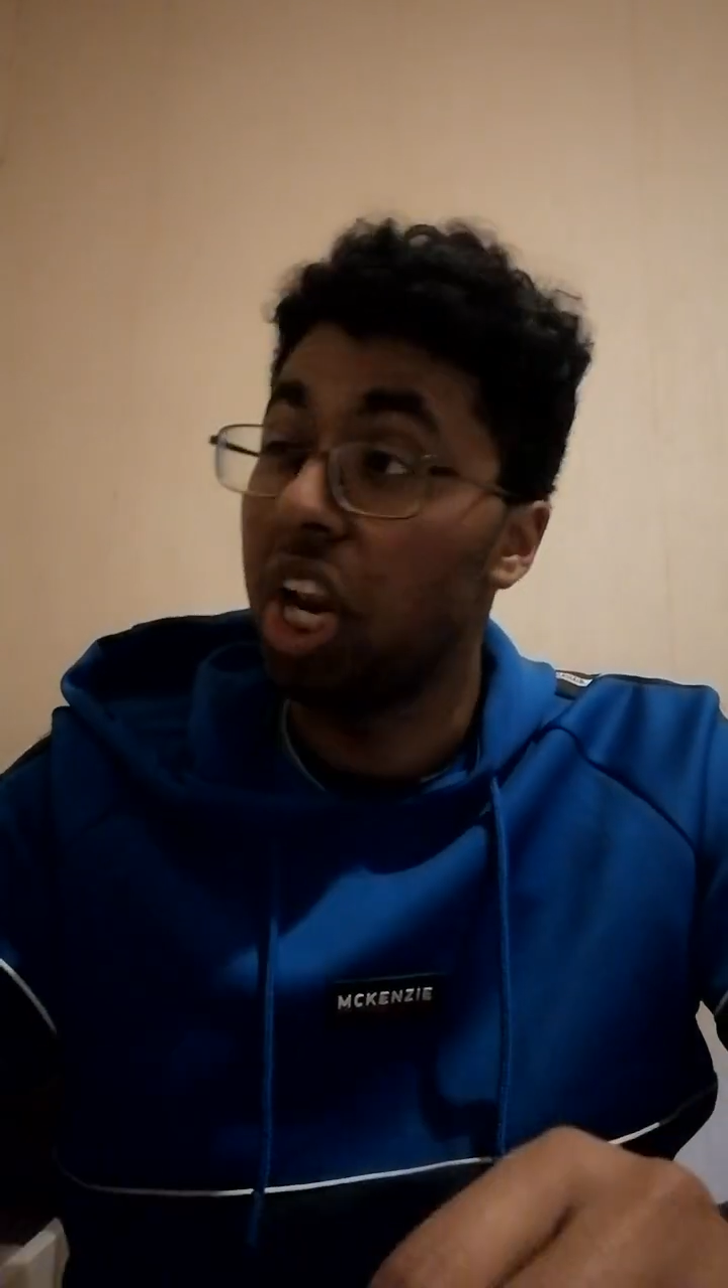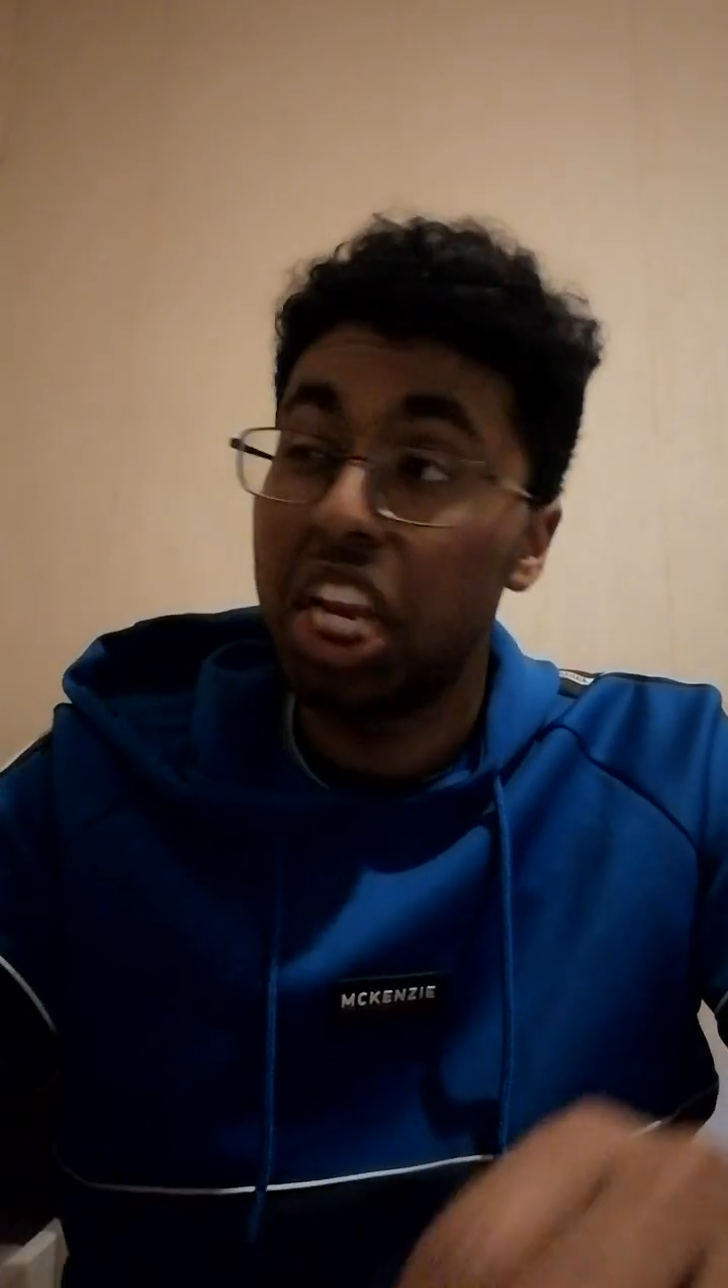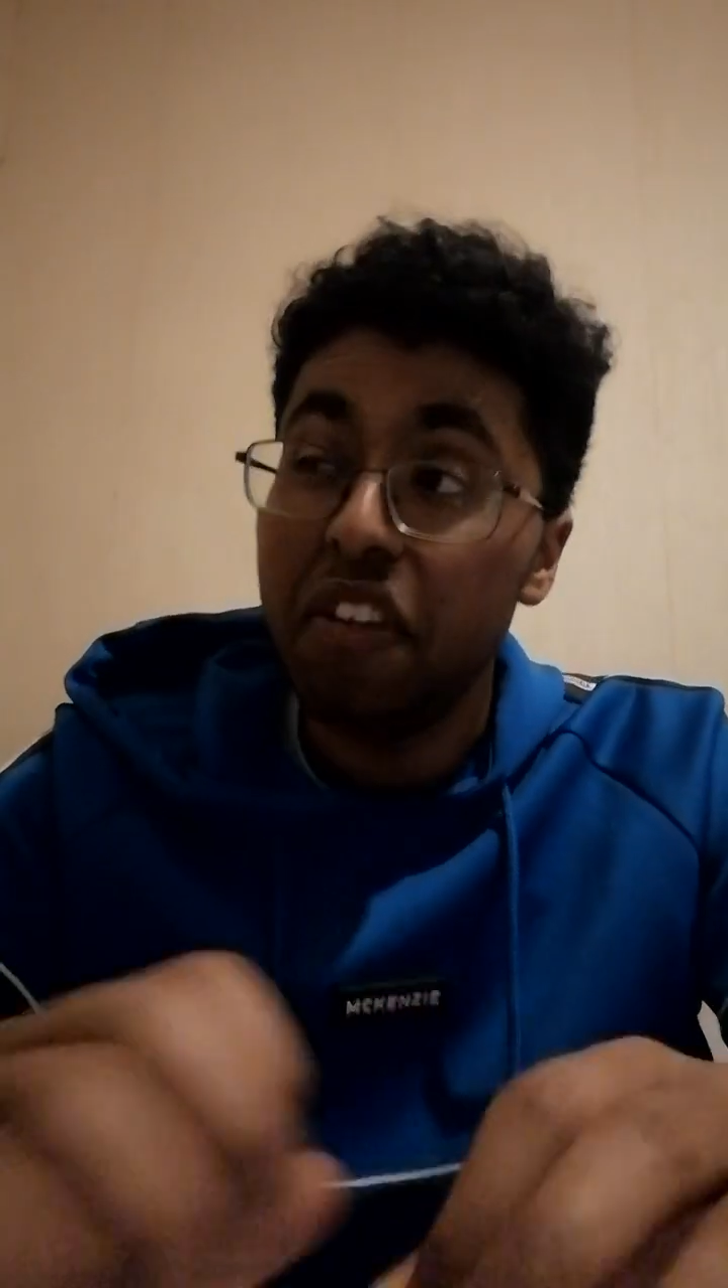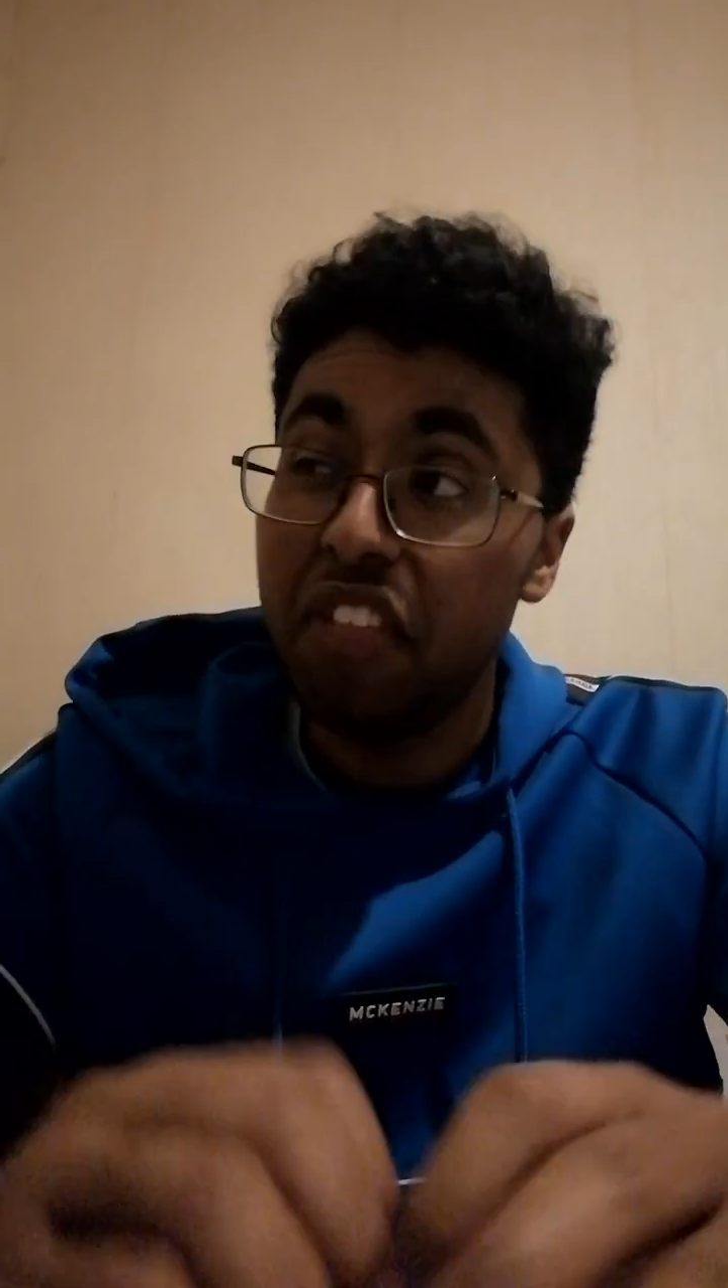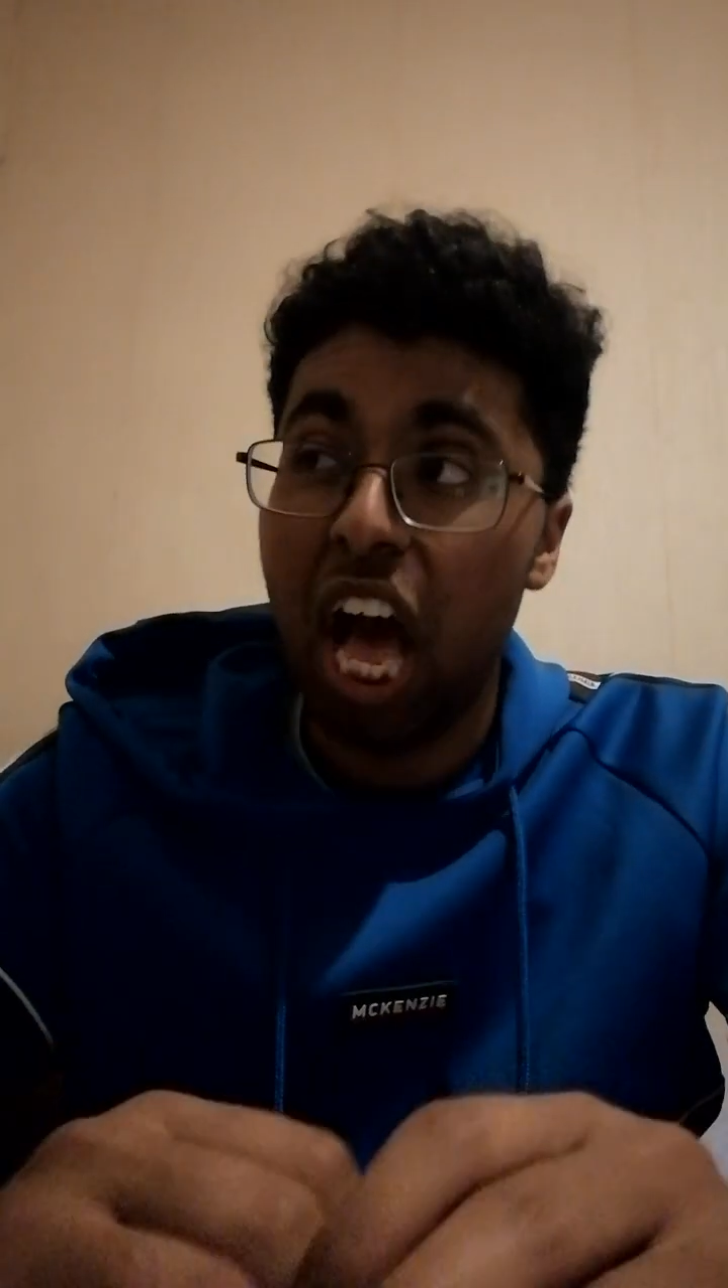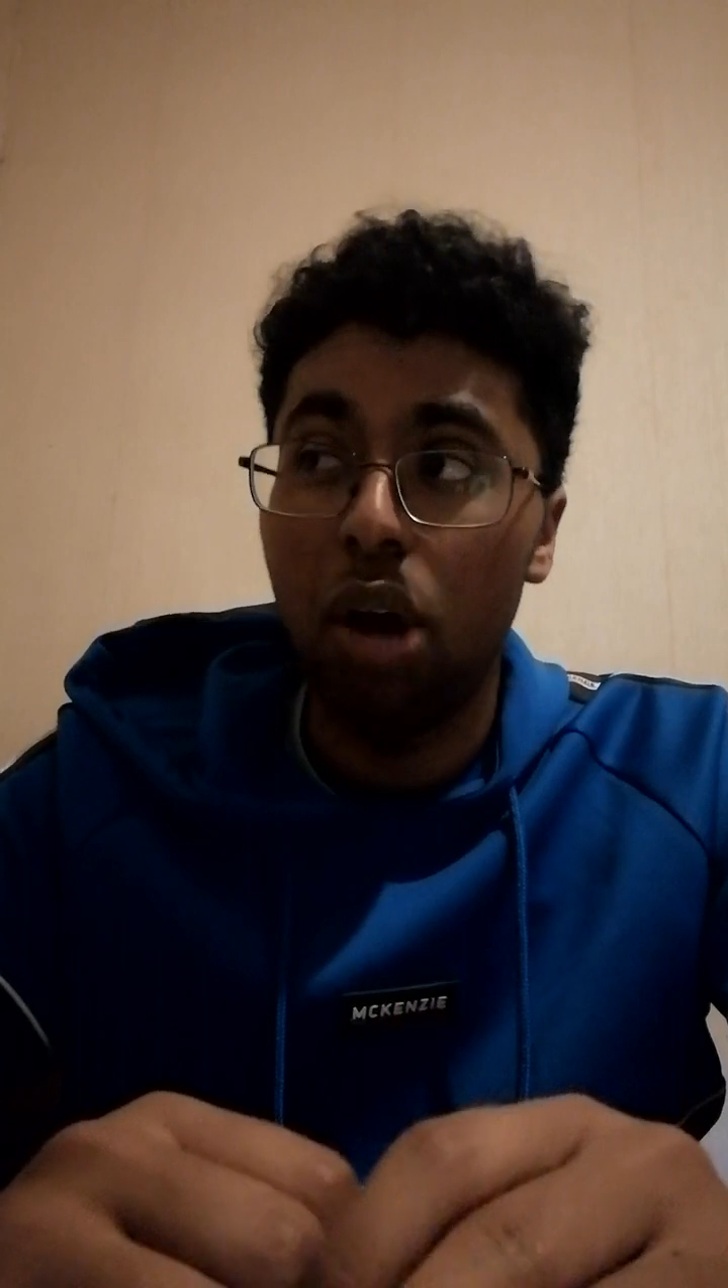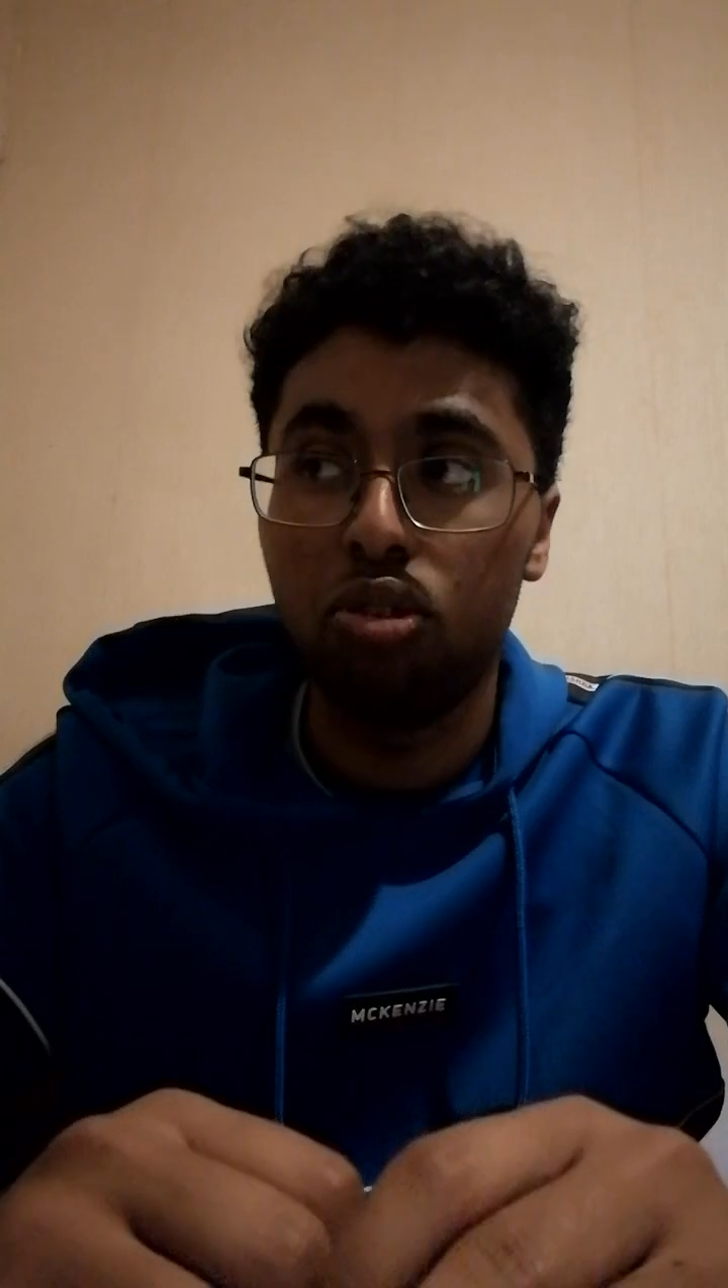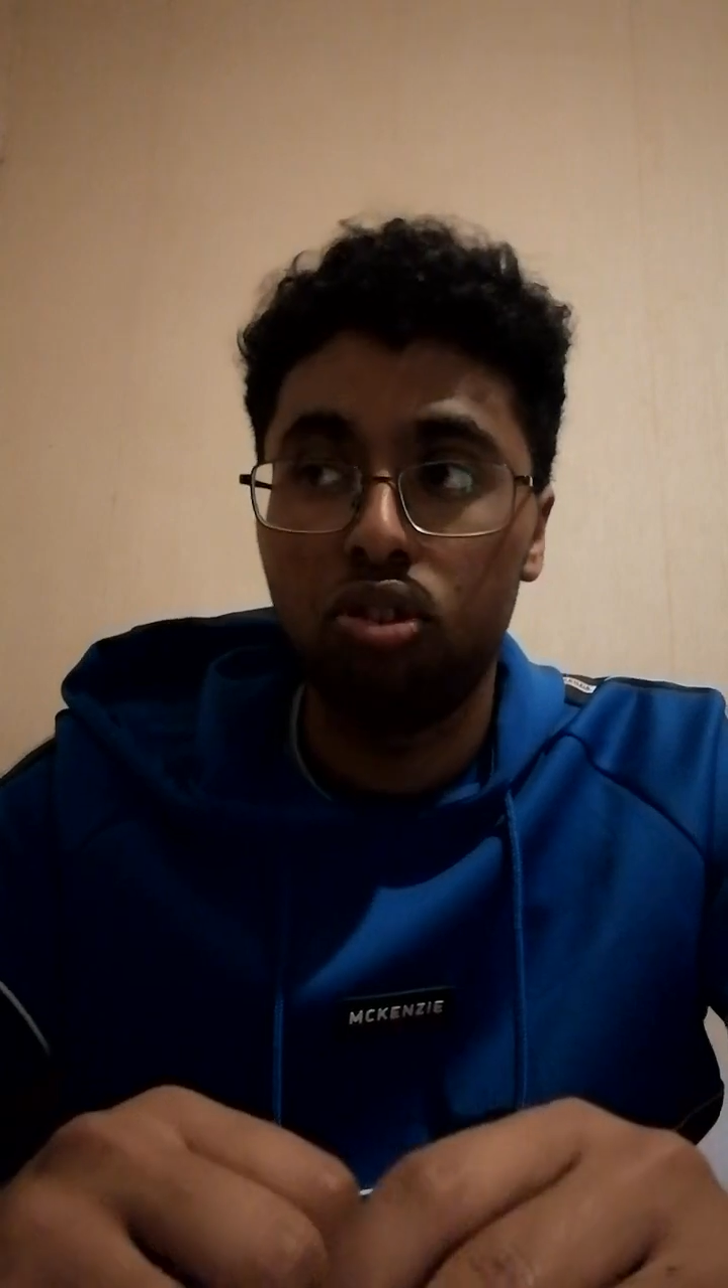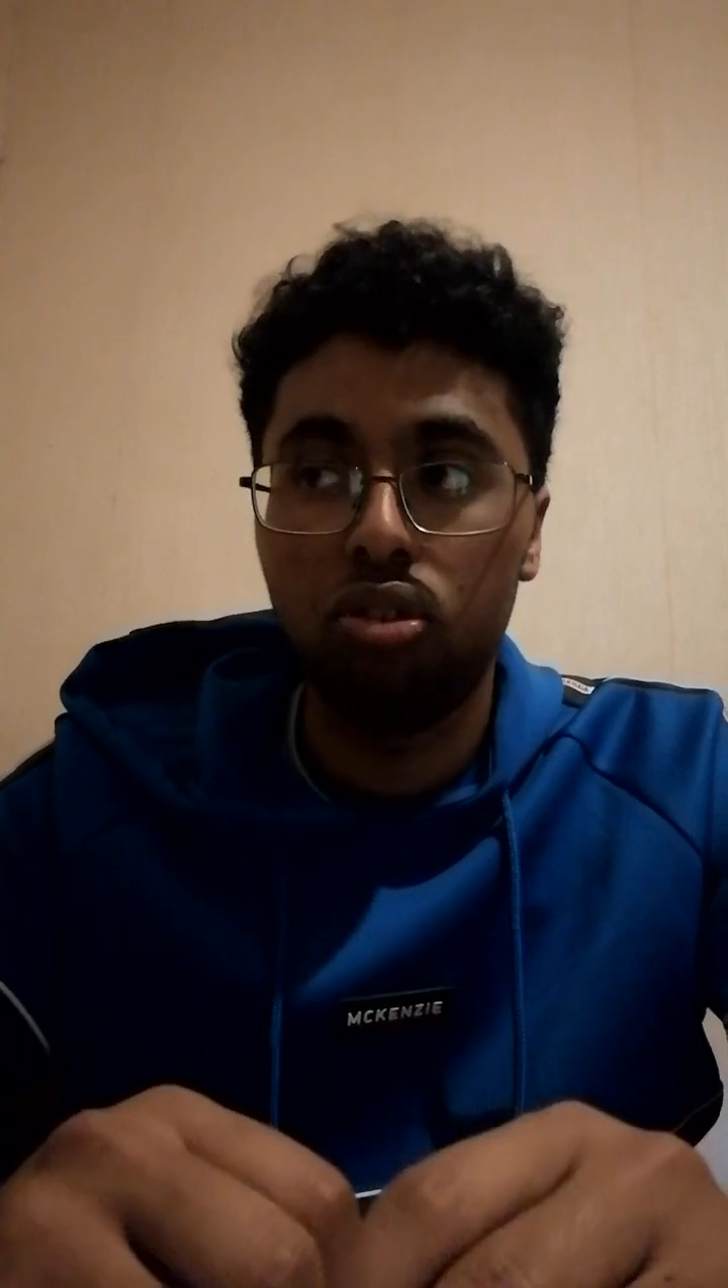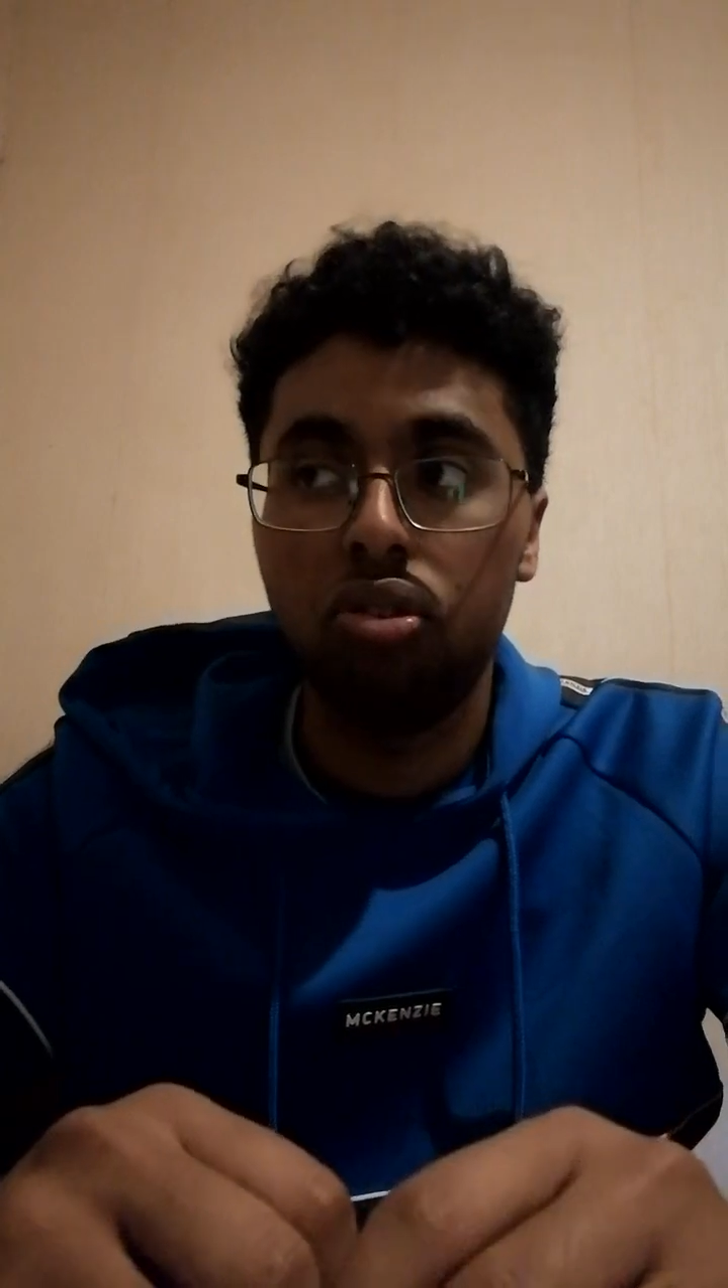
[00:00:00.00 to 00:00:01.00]
leave the
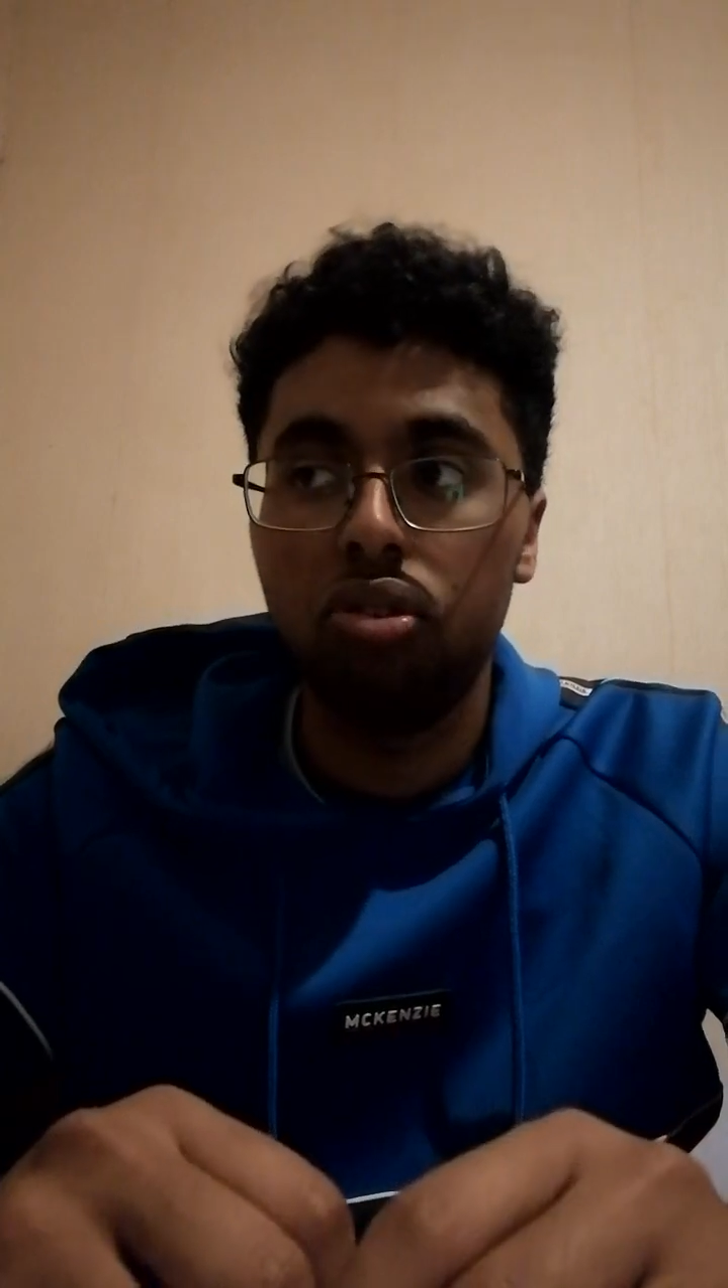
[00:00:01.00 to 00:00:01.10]
house?